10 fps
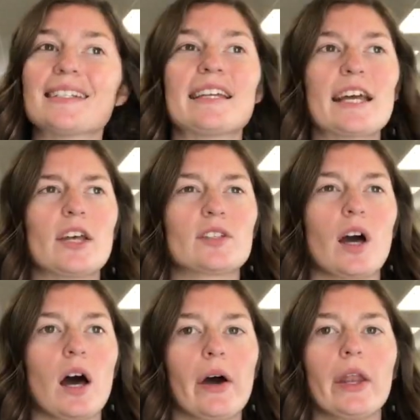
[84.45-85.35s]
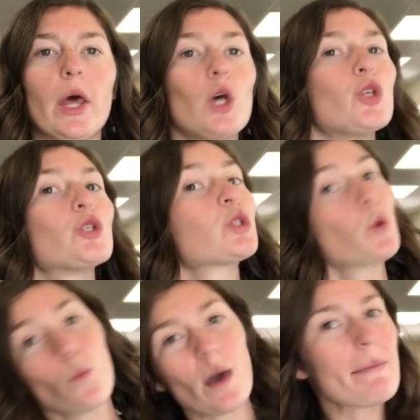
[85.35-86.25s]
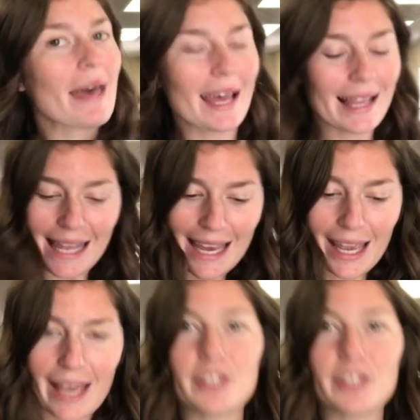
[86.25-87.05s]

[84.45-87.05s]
Today has gone swimmingly,